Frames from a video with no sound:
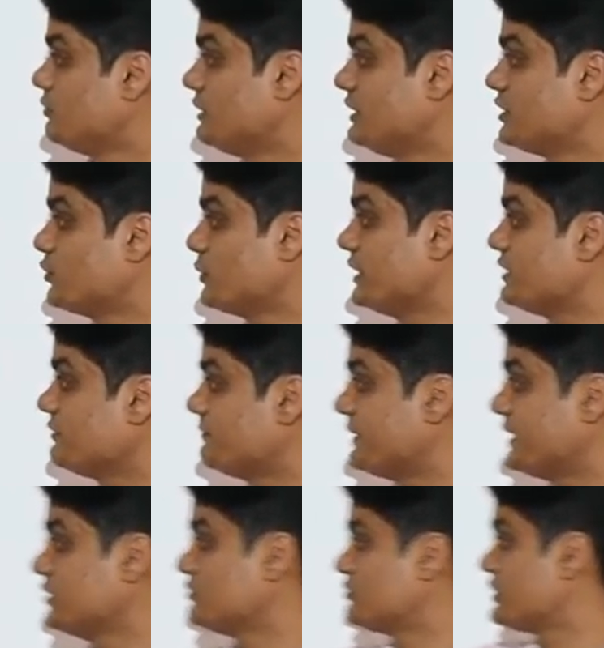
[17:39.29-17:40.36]

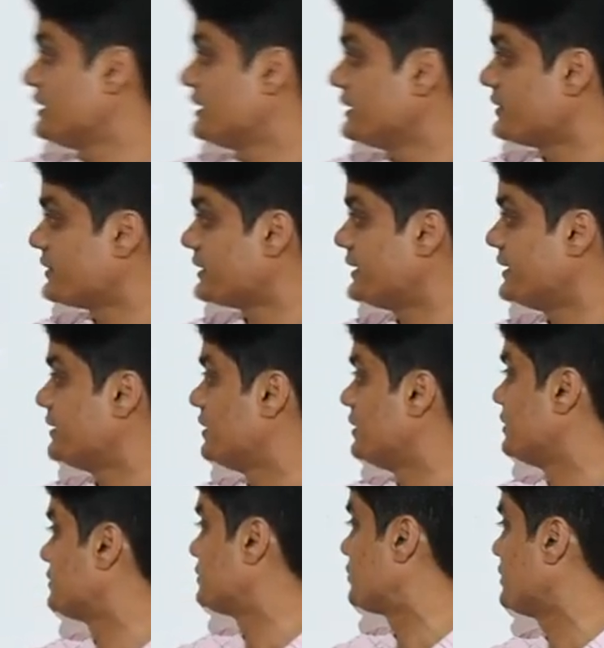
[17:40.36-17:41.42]
125,
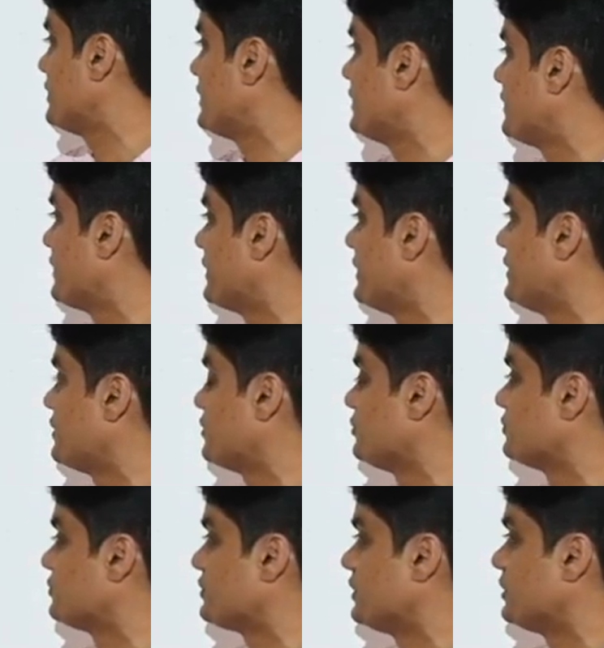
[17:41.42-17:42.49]
300, 300,
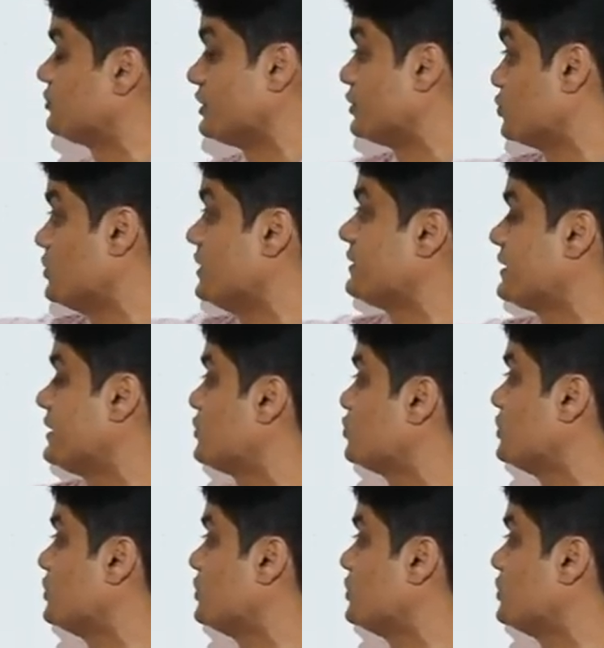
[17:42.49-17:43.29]
to three, oh sorry, 200,